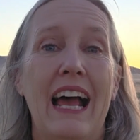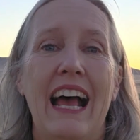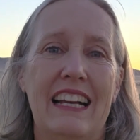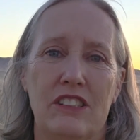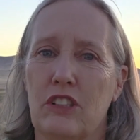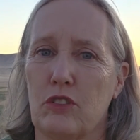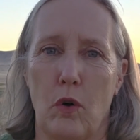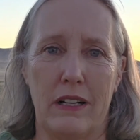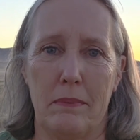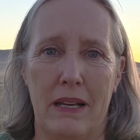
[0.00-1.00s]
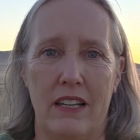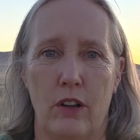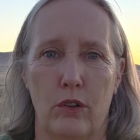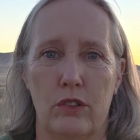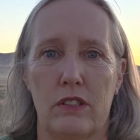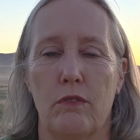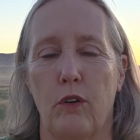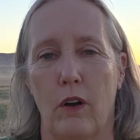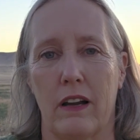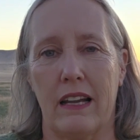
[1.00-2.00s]
is just going to be used
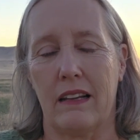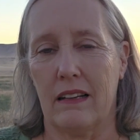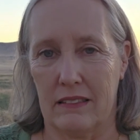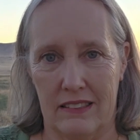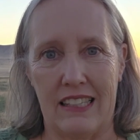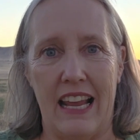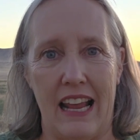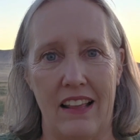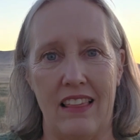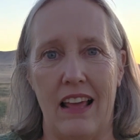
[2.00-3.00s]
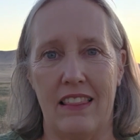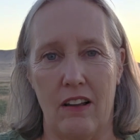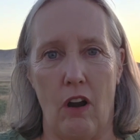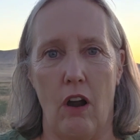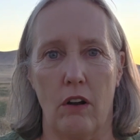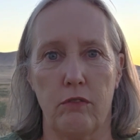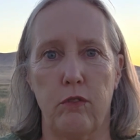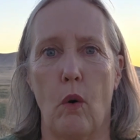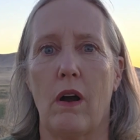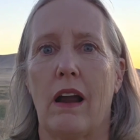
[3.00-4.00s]
for saying that there are
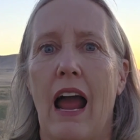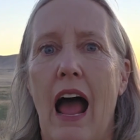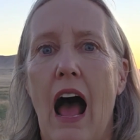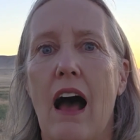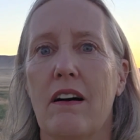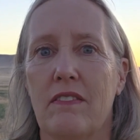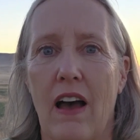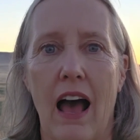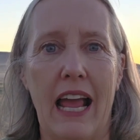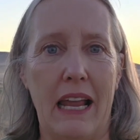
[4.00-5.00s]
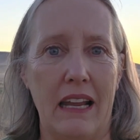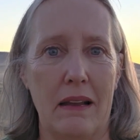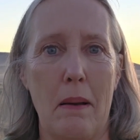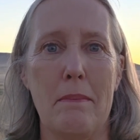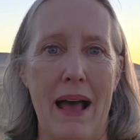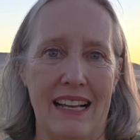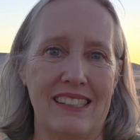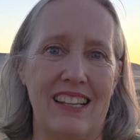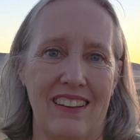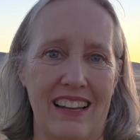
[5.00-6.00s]
4 of a
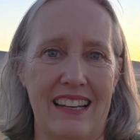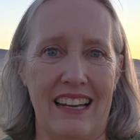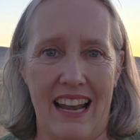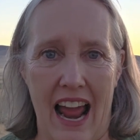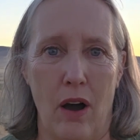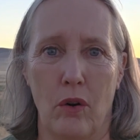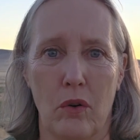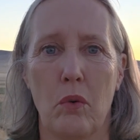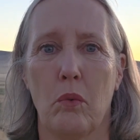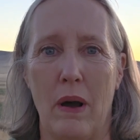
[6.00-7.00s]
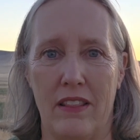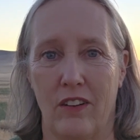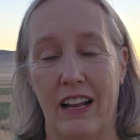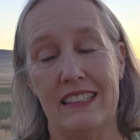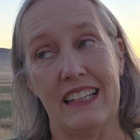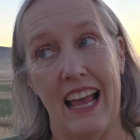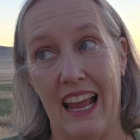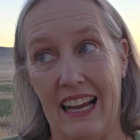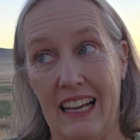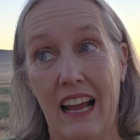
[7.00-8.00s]
masculine noun, whether it's
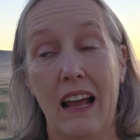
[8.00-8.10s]
an